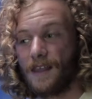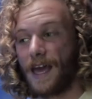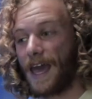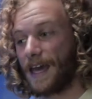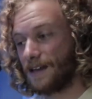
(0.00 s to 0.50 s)

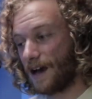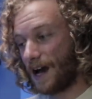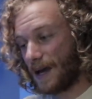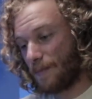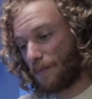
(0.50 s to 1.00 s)
and
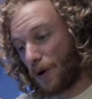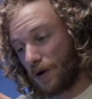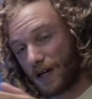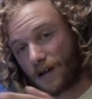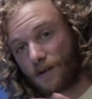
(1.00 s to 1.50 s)
I
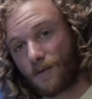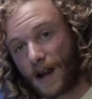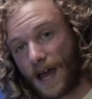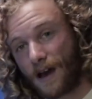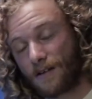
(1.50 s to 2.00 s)
put it
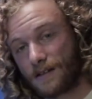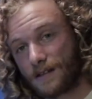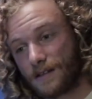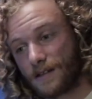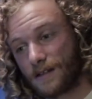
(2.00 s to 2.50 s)
around
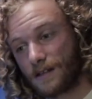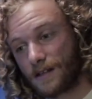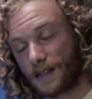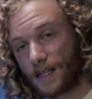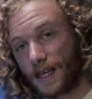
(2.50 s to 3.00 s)

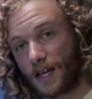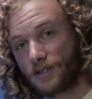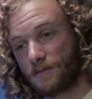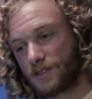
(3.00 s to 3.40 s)
like the kick drum.